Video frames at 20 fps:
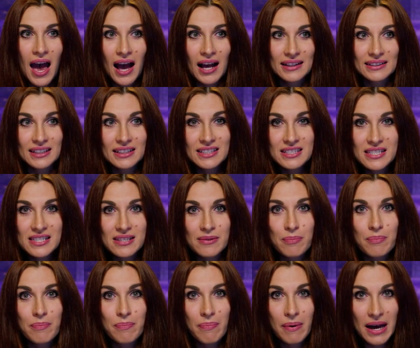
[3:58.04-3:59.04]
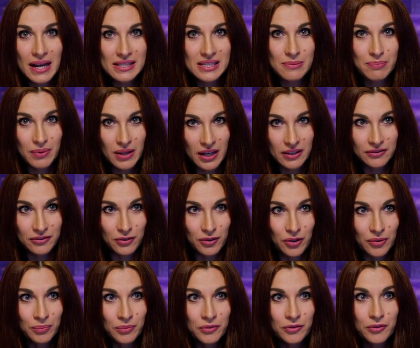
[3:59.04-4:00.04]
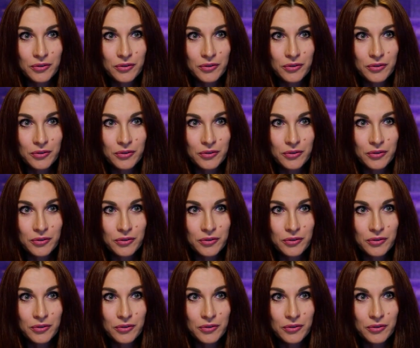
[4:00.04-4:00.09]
and it's the best platform